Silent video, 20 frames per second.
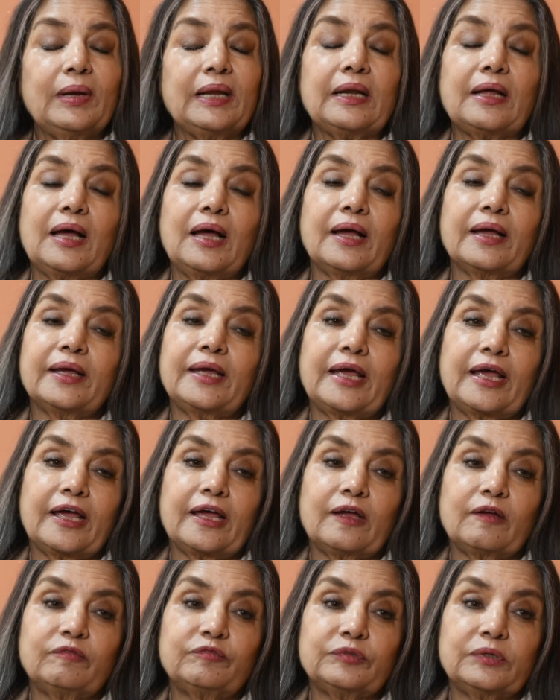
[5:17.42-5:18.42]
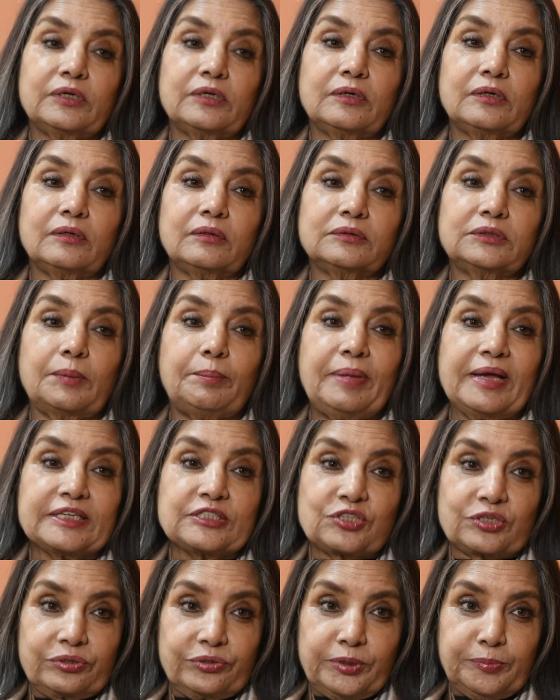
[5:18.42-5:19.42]
well, I have the
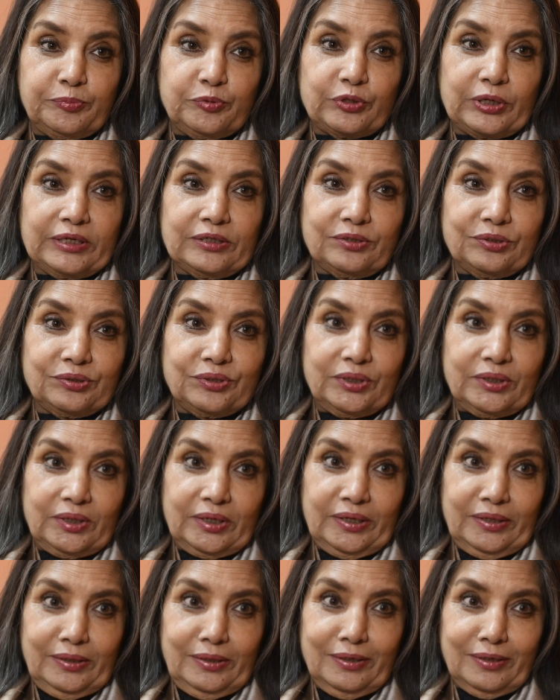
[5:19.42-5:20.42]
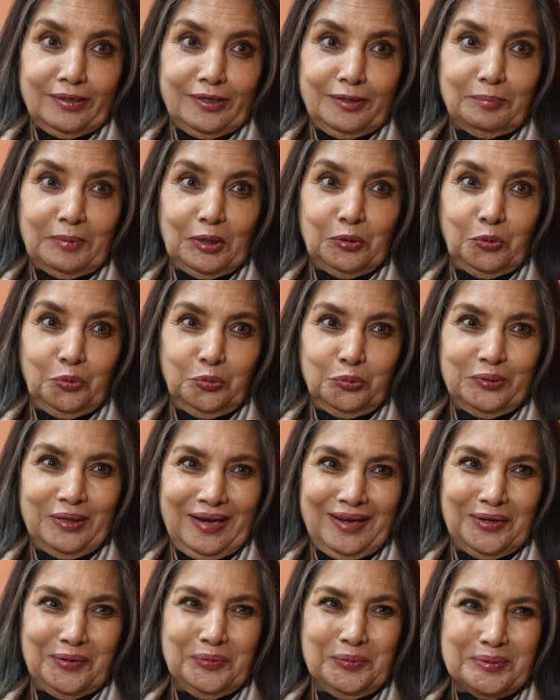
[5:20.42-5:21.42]
best script writer in India at my own
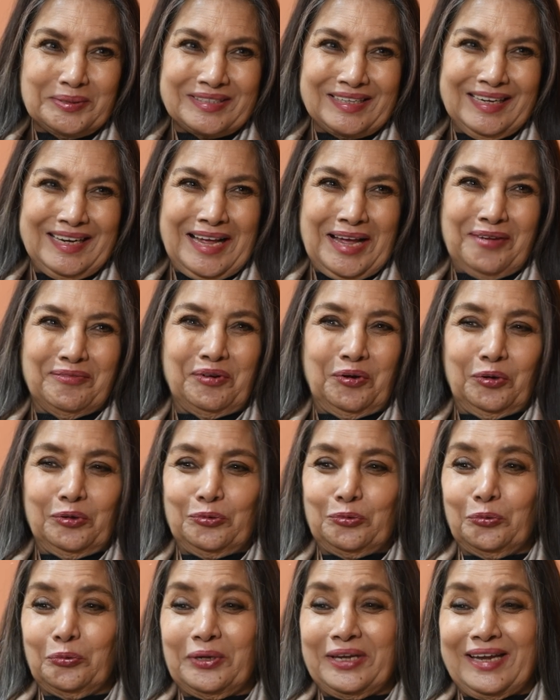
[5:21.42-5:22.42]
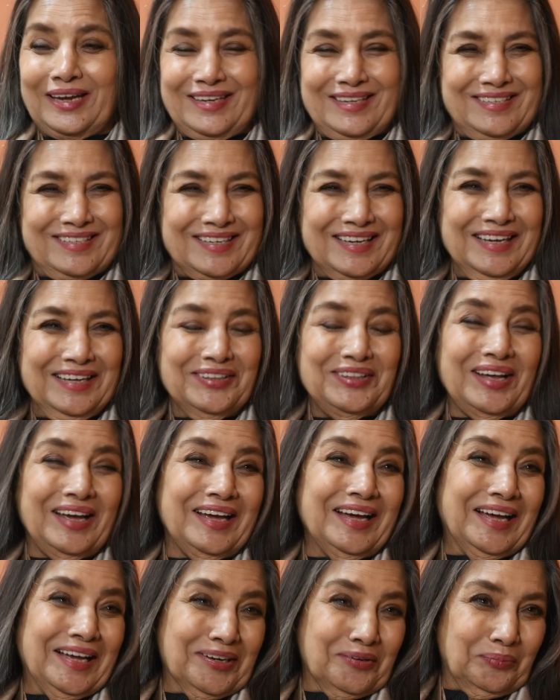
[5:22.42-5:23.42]
house. And I've got two kids
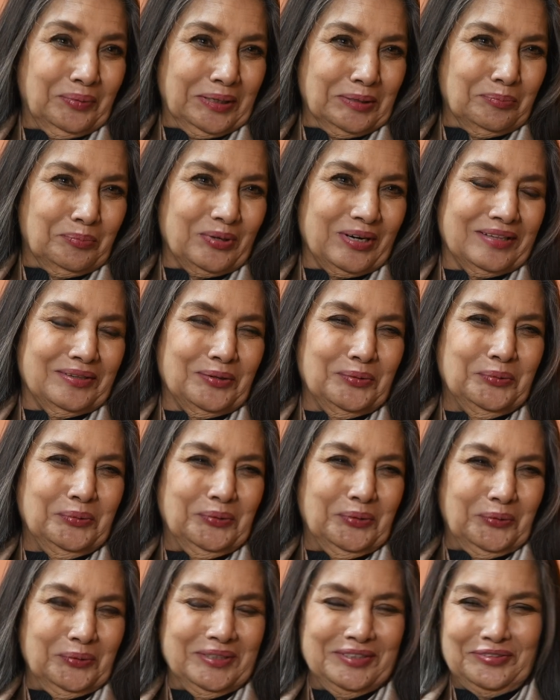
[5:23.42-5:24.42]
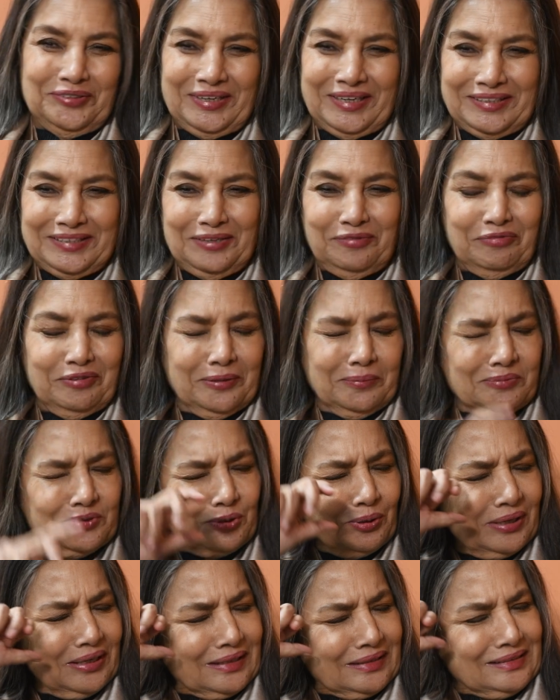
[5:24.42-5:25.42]
and one brother who are all directing films.
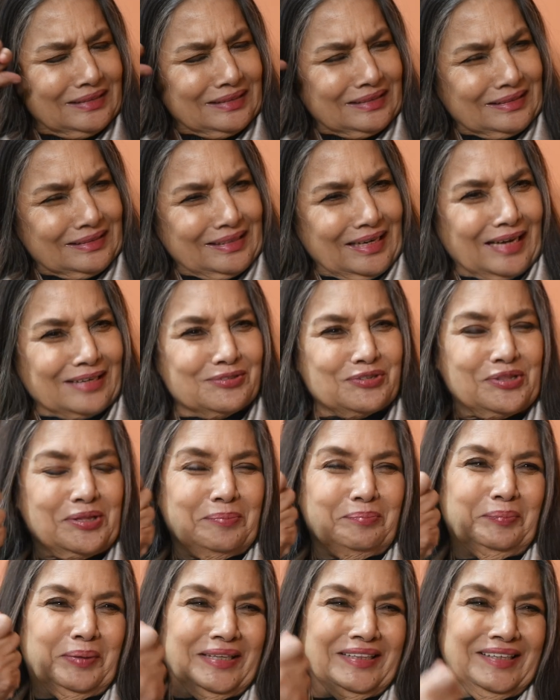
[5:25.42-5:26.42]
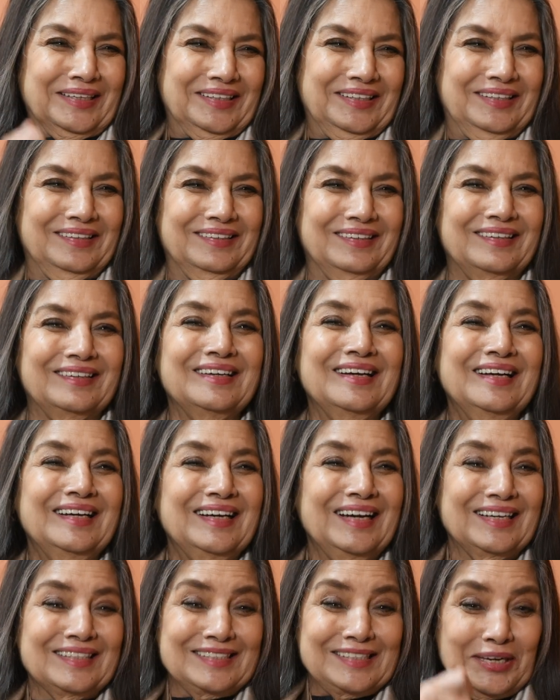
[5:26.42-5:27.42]
So I'll just catch them by the ear
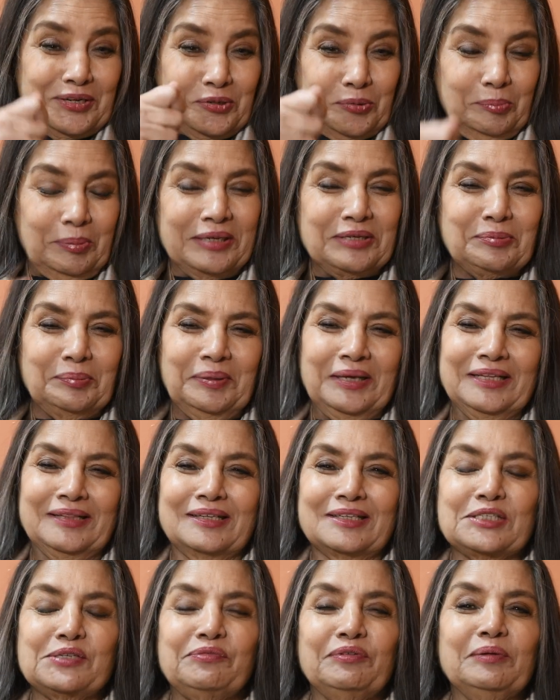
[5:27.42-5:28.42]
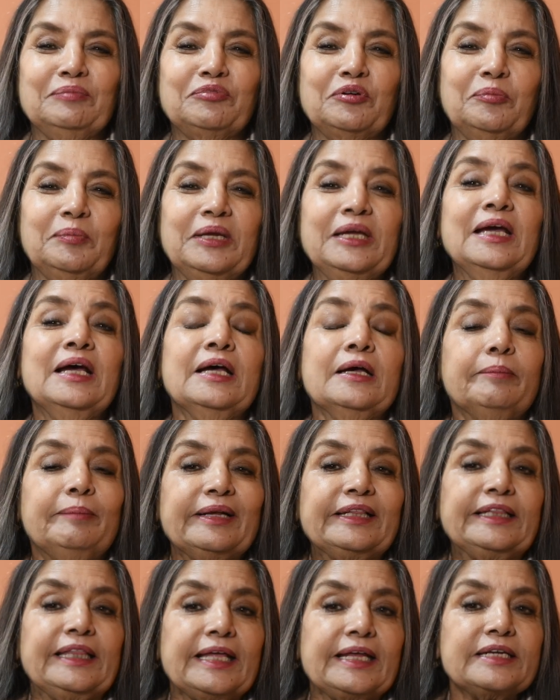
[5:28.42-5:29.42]
and say, you better make this film for me.
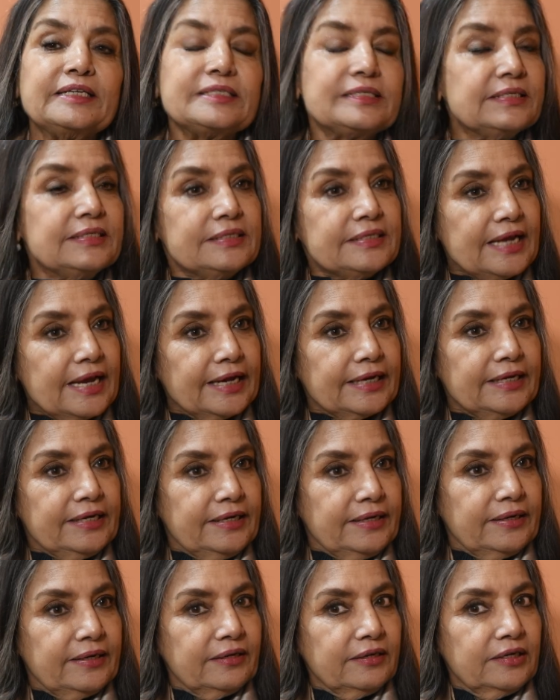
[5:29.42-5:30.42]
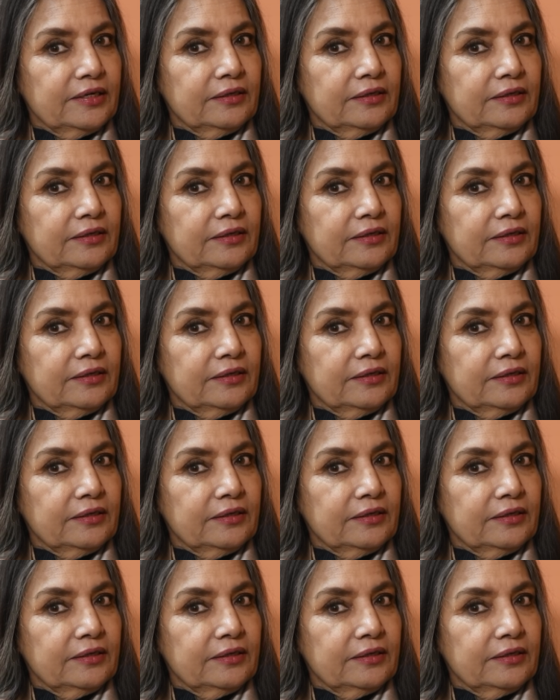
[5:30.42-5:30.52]
But there isn't any